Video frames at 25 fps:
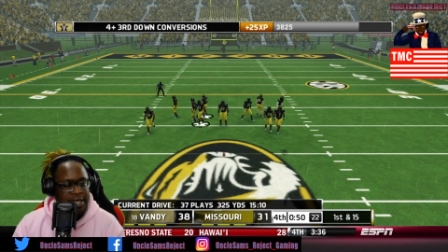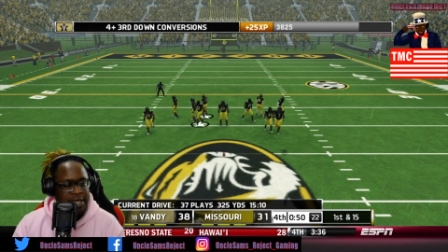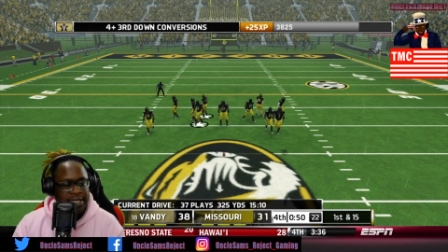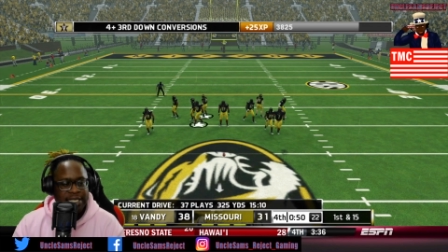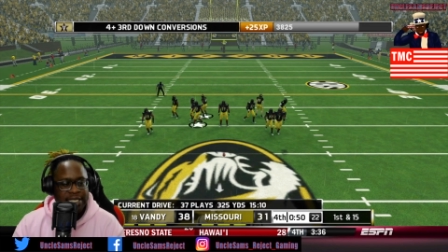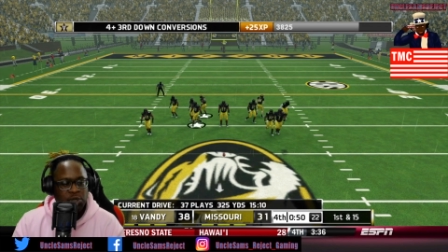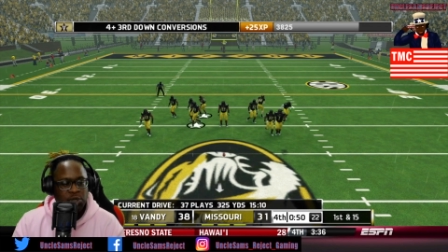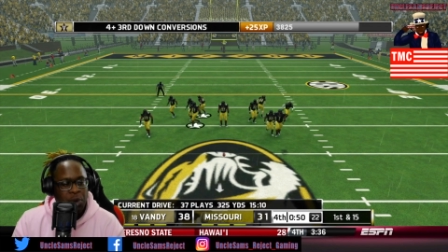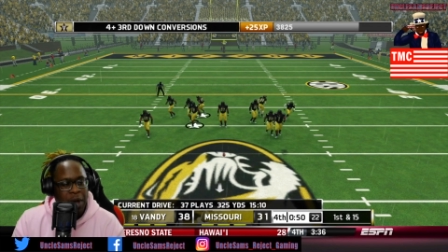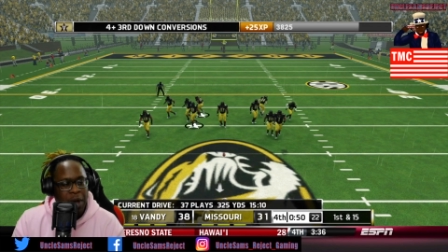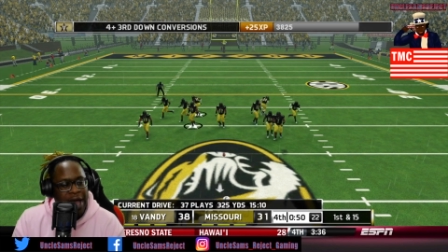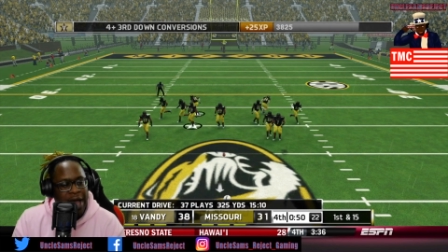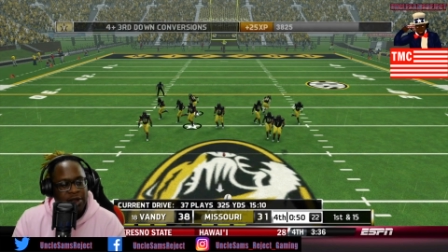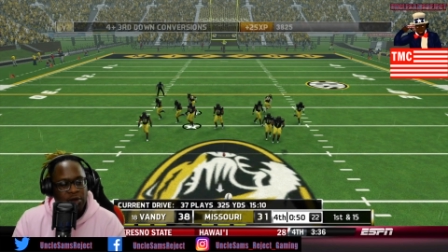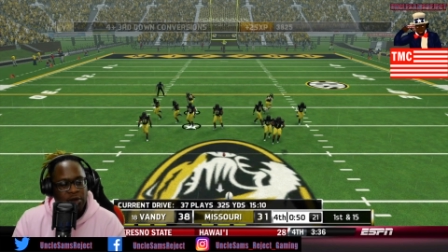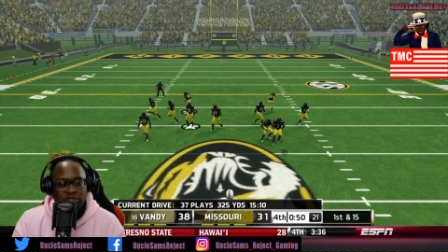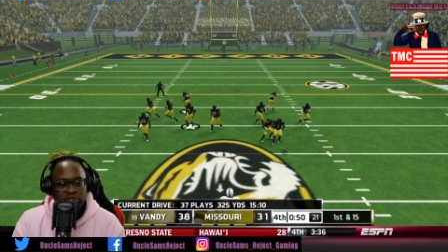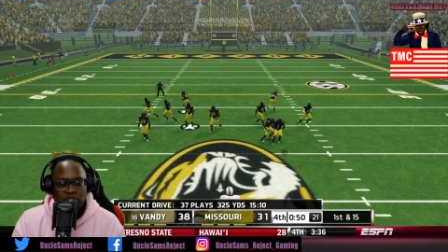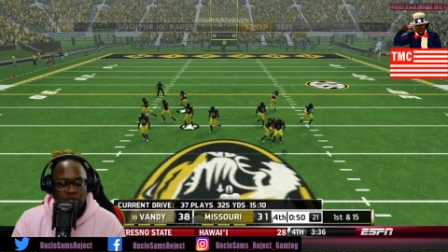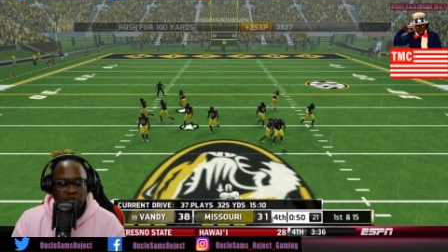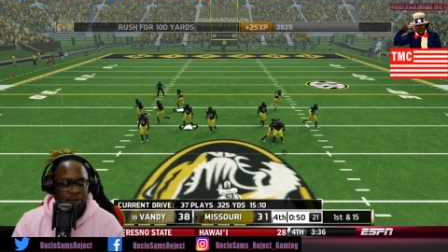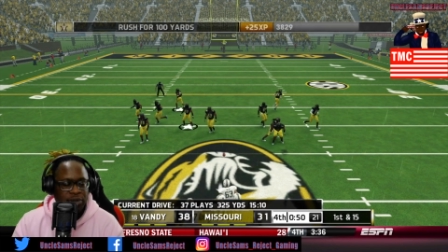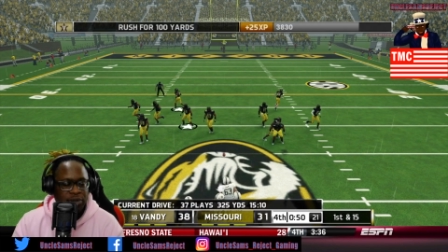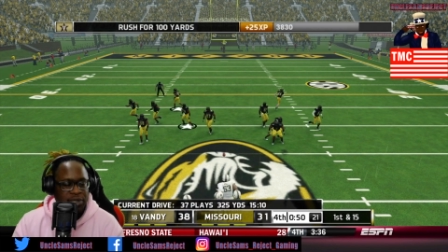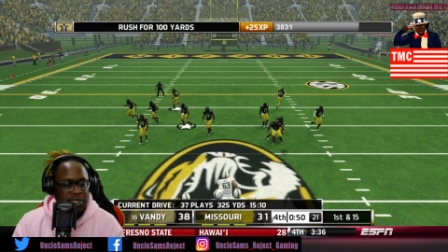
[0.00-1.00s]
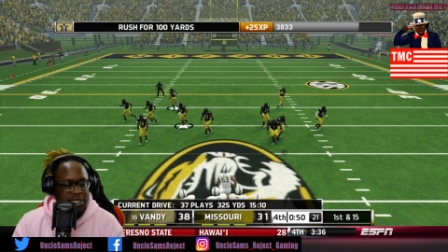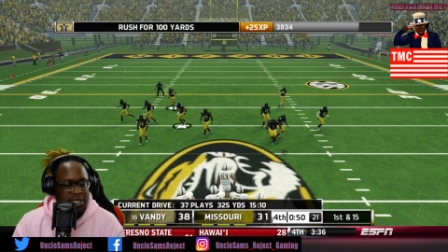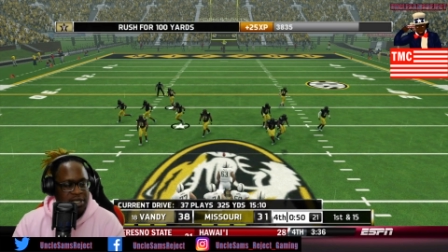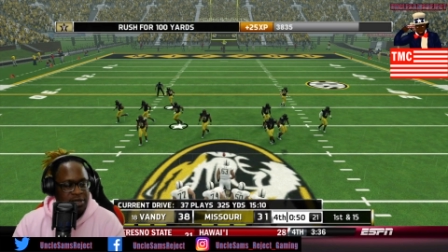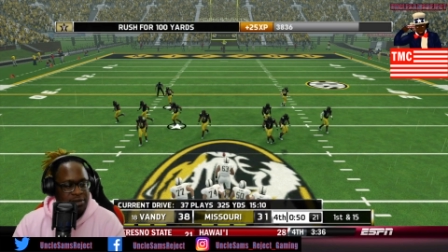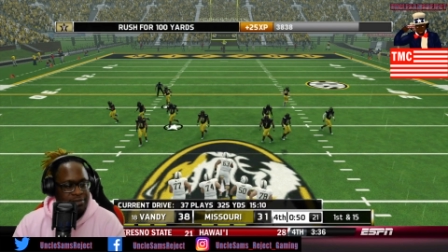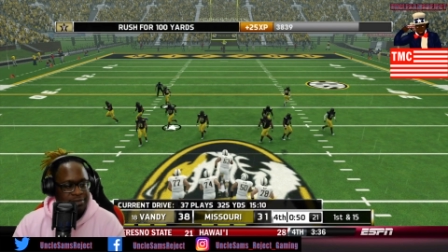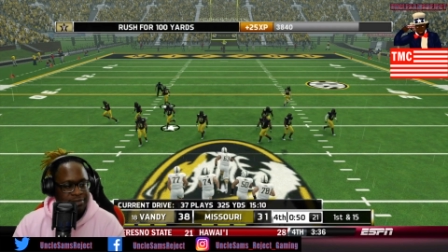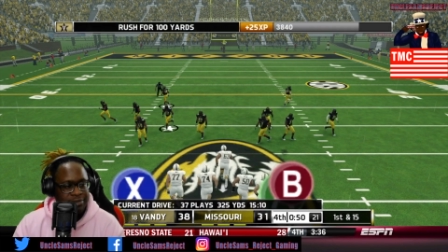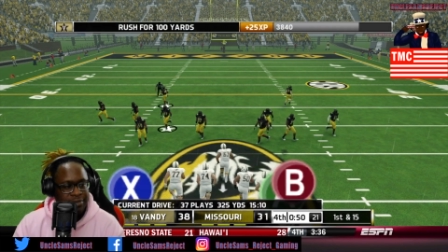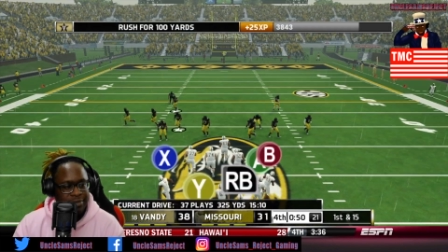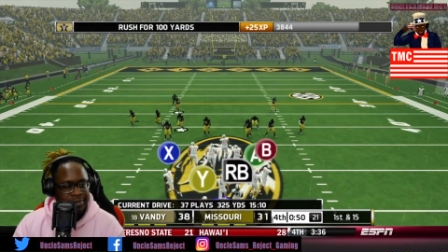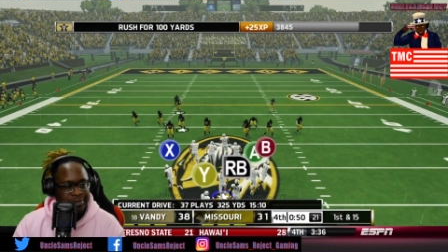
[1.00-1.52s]
This is why I don't super
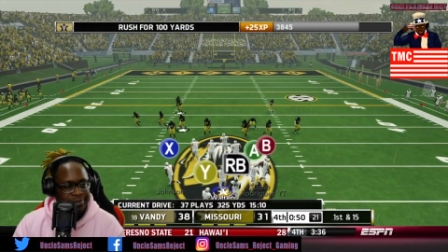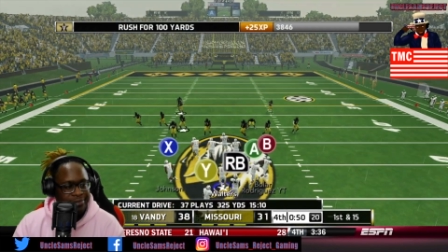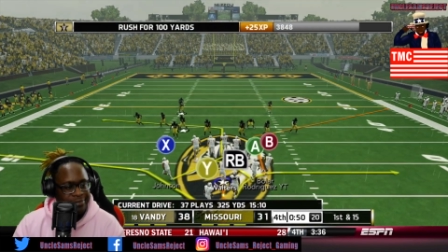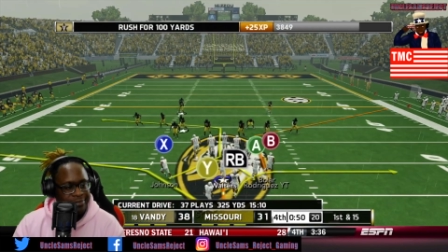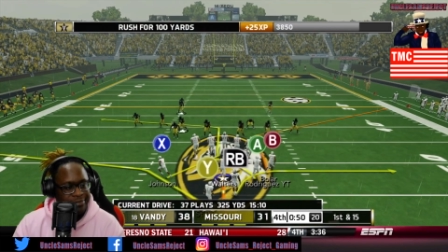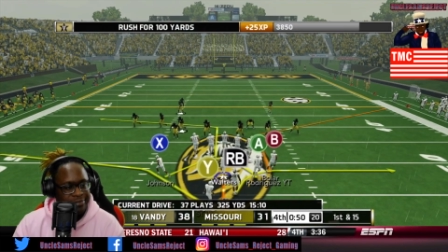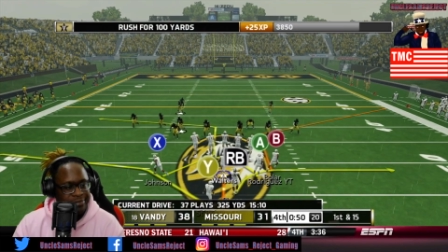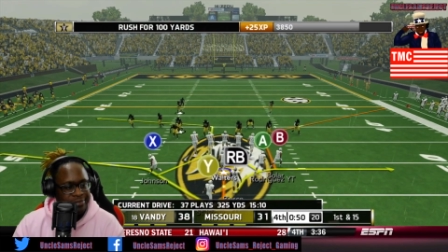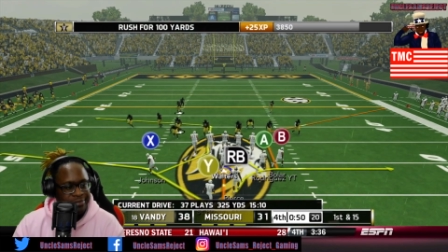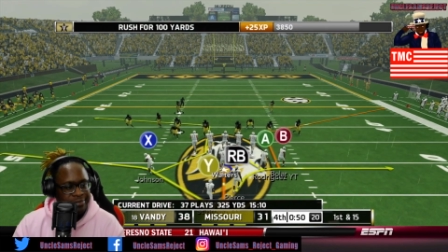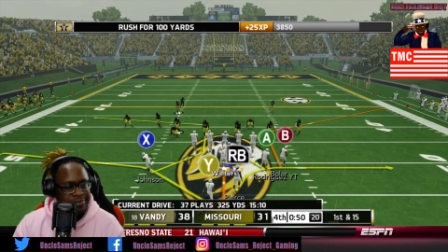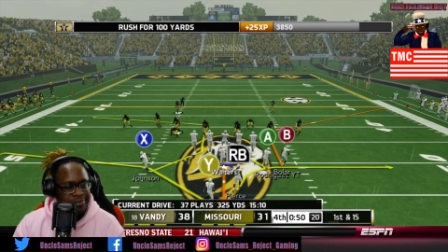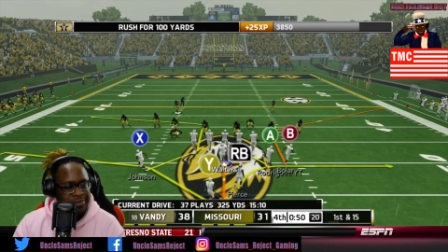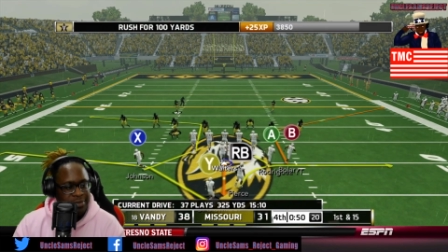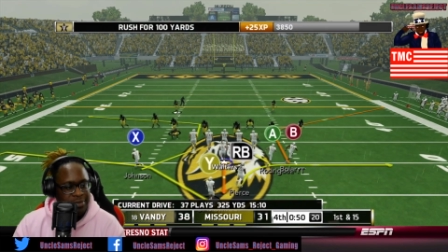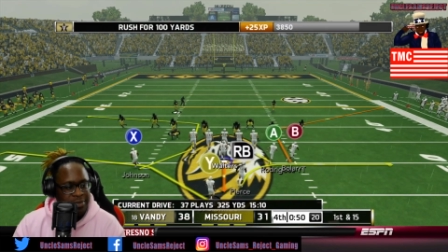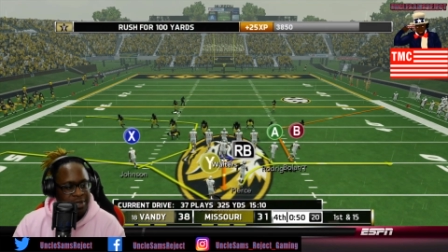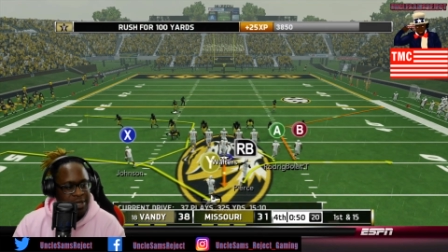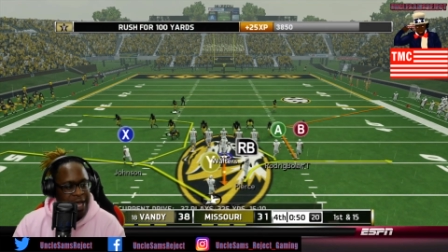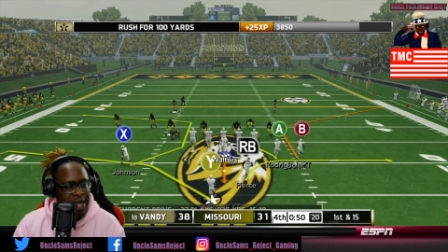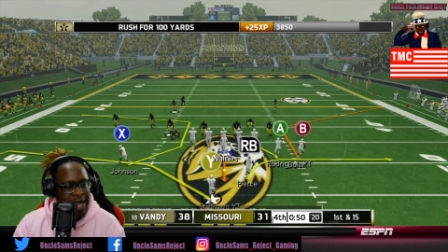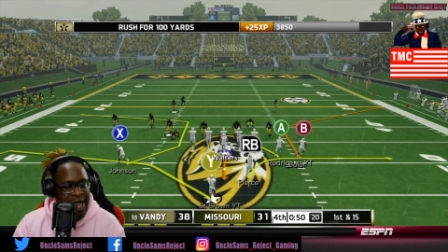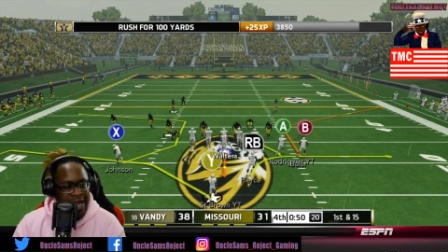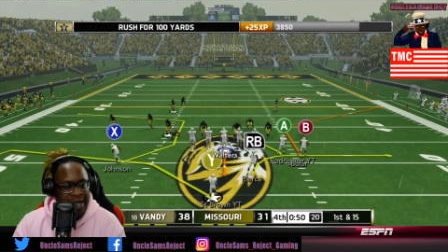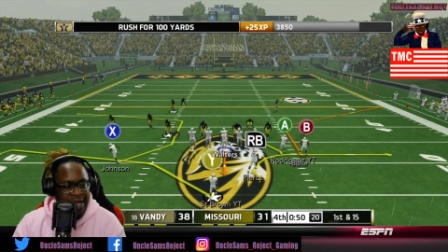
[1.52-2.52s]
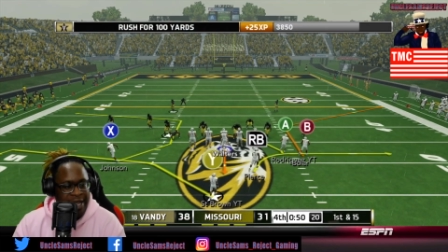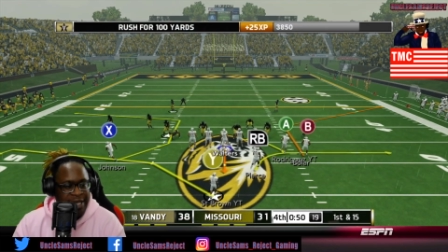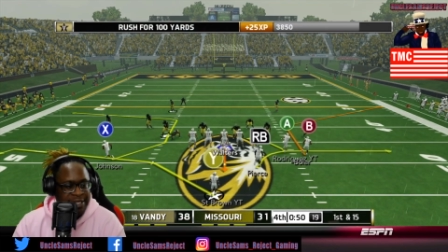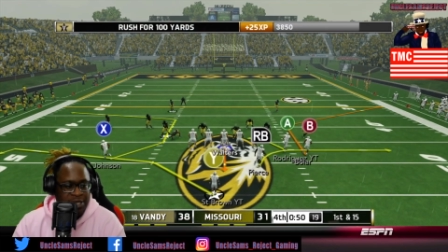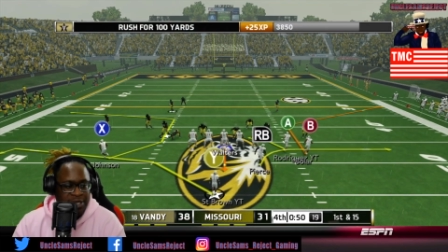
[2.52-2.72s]
sim. Like I,